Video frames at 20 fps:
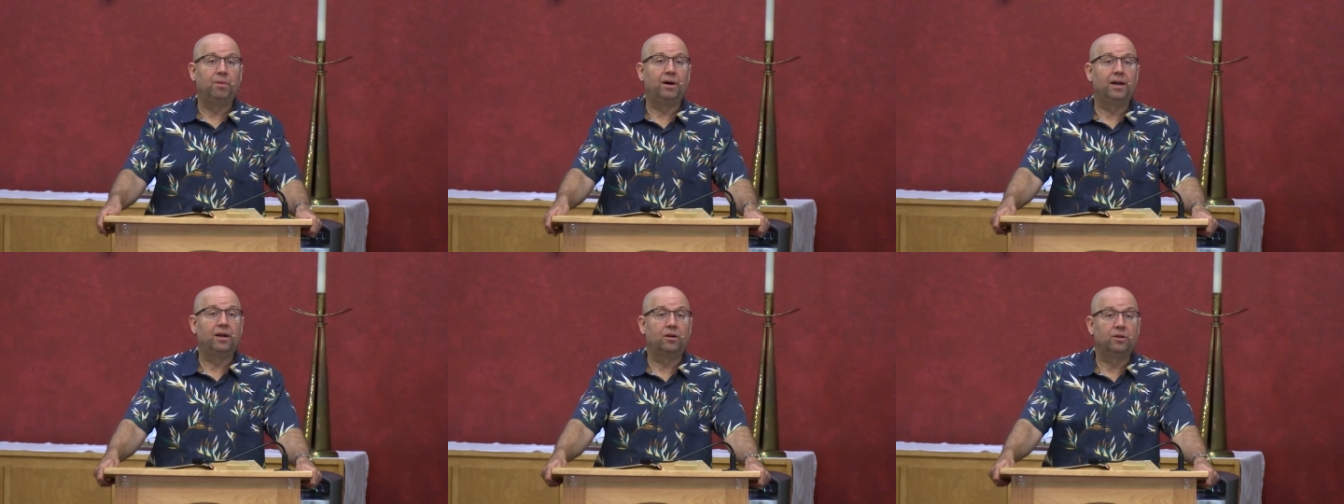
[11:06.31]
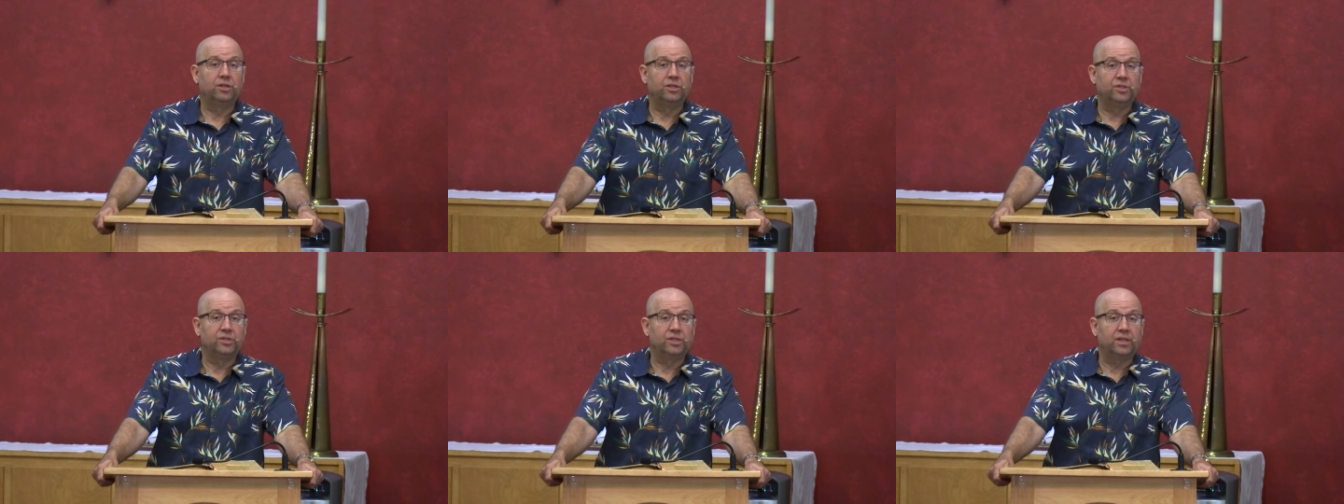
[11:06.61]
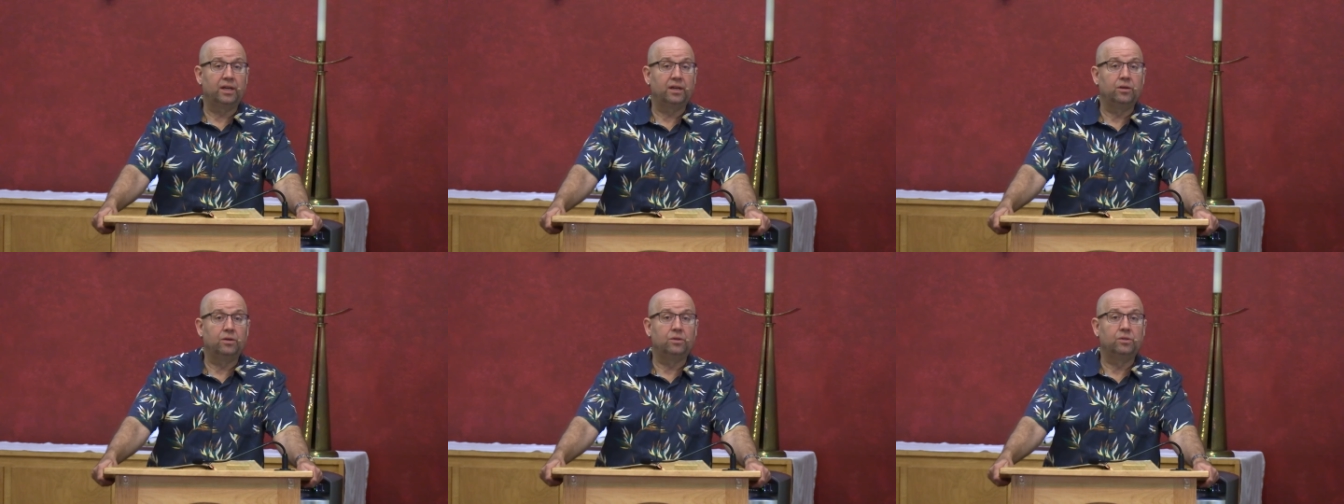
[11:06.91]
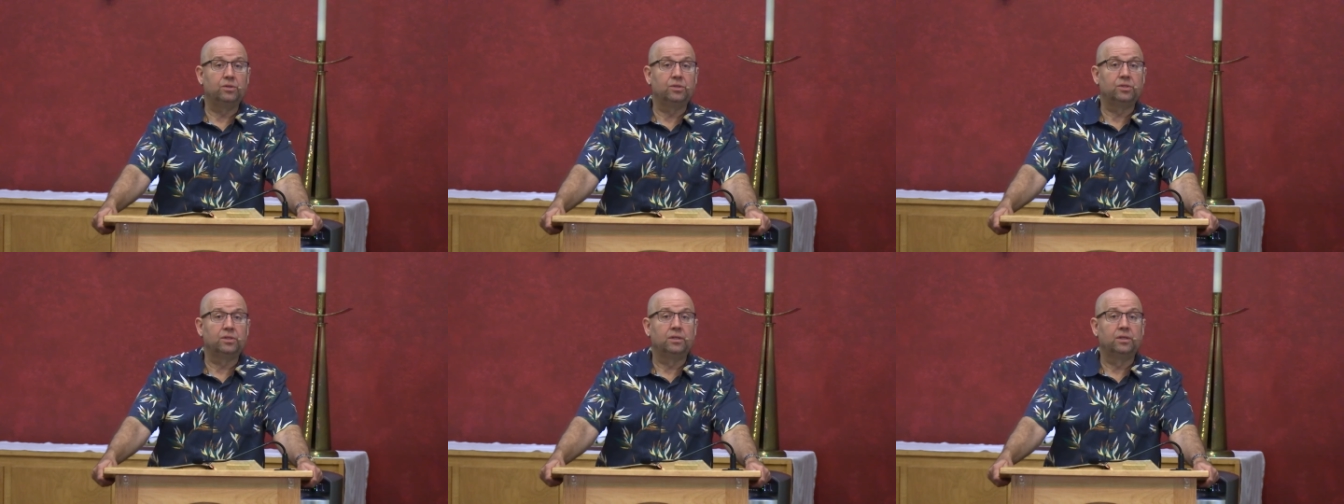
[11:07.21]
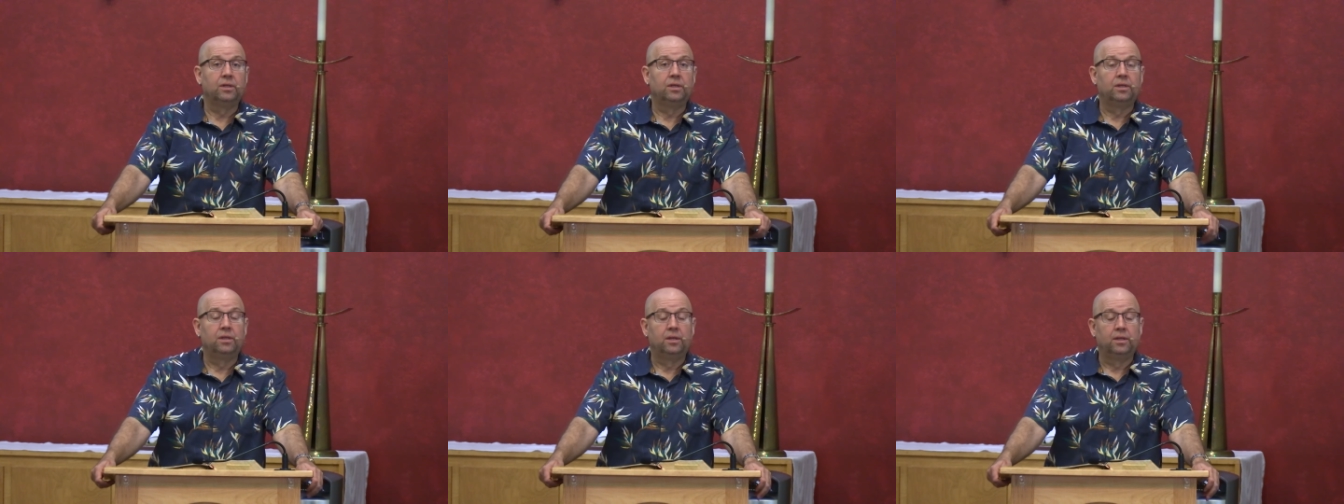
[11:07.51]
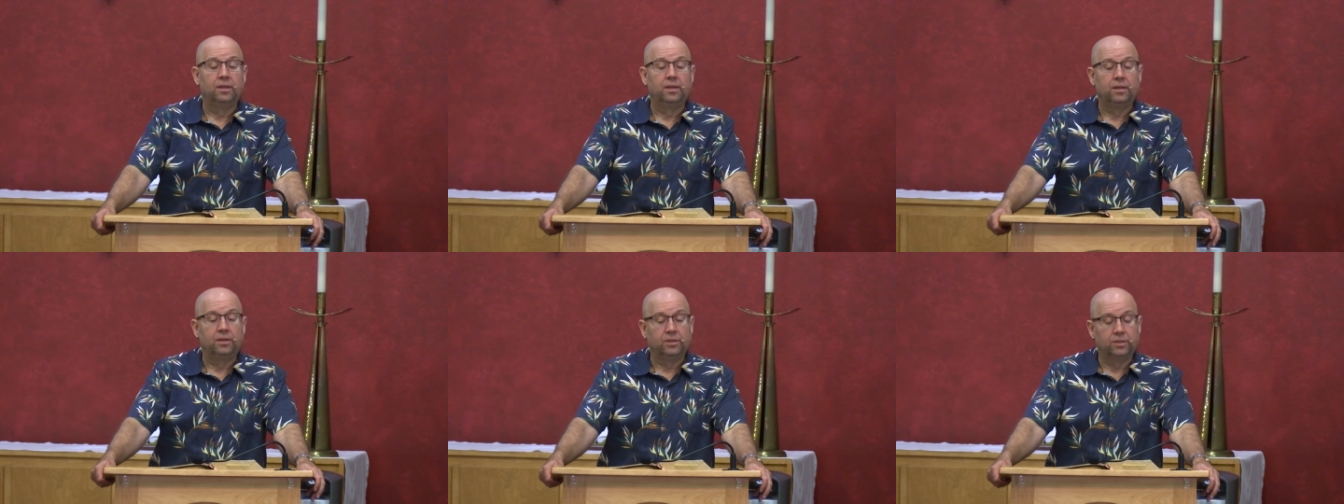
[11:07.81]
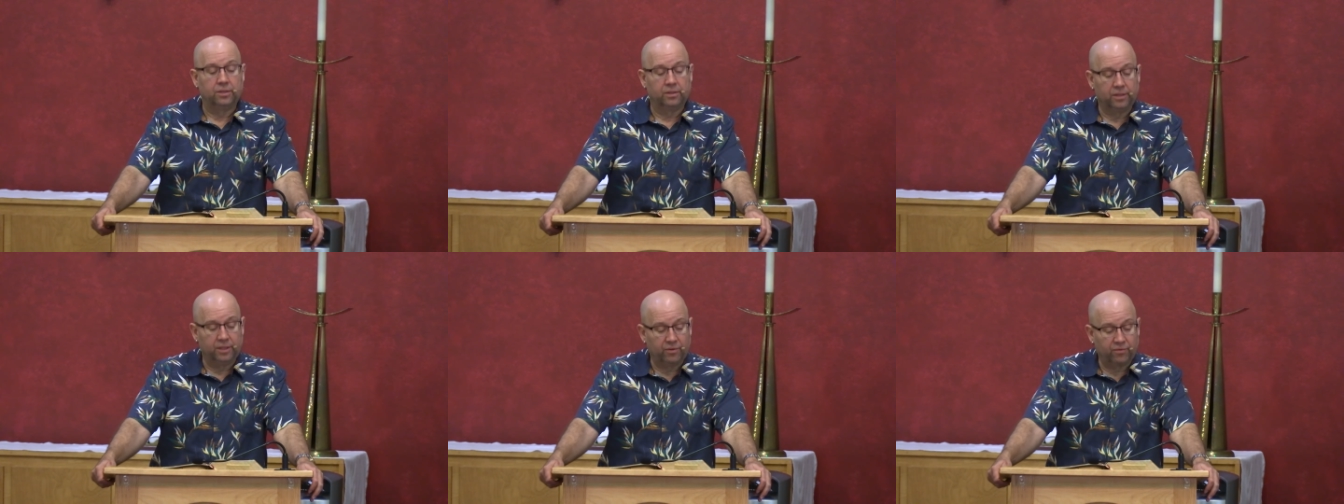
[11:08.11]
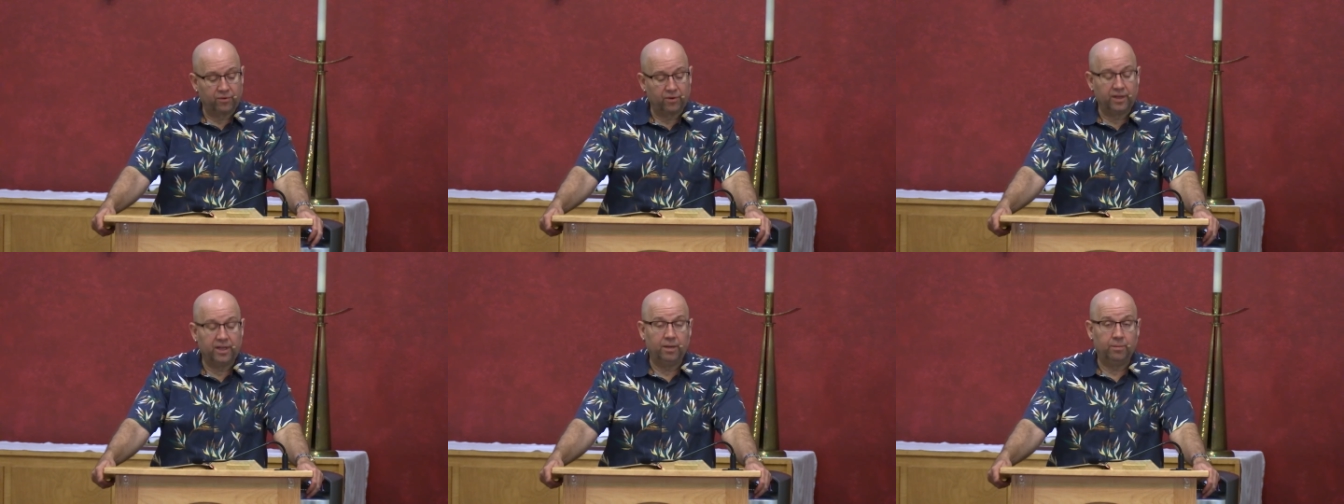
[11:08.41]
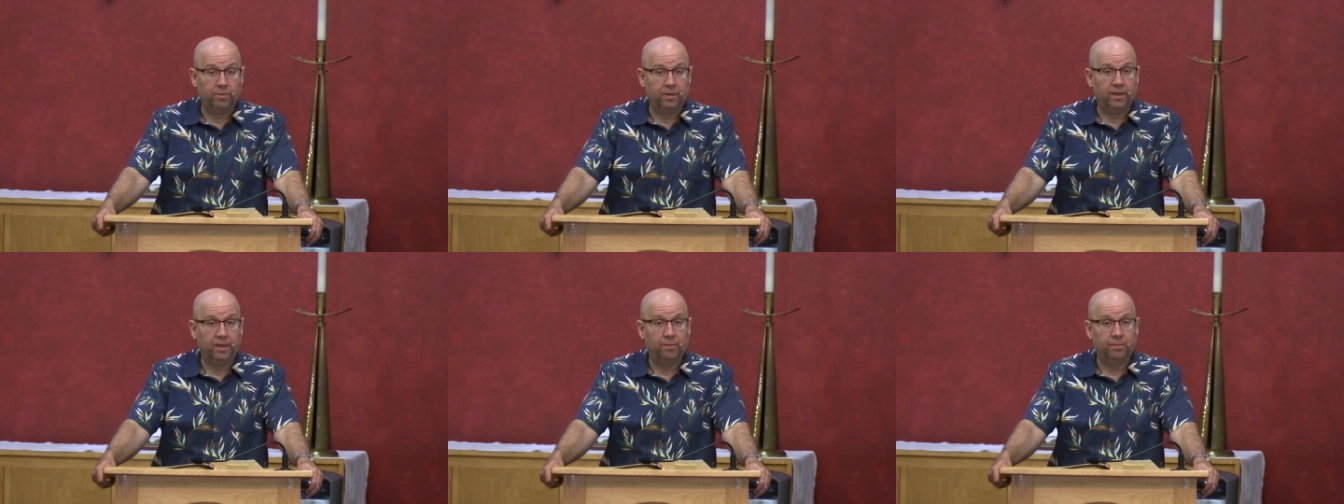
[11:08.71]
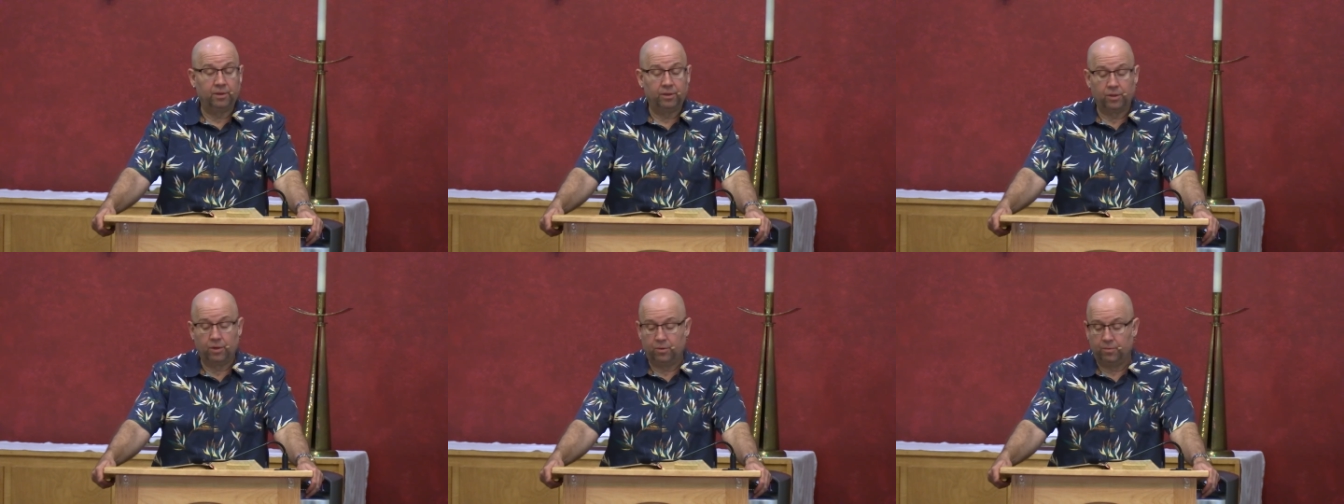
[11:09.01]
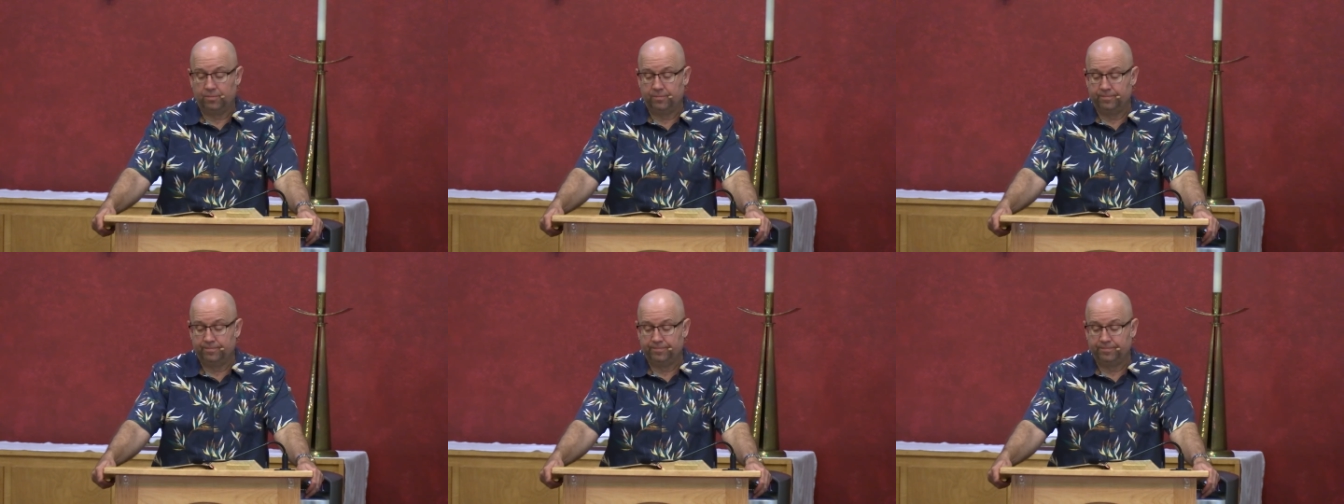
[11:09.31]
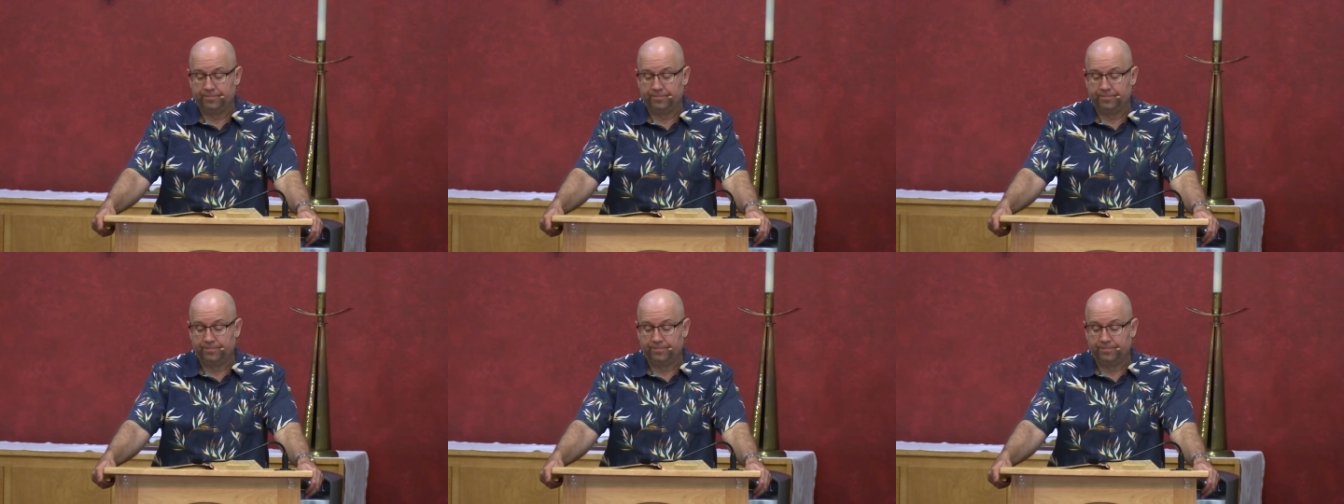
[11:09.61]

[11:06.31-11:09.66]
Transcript: by our desires to live for him and him alone.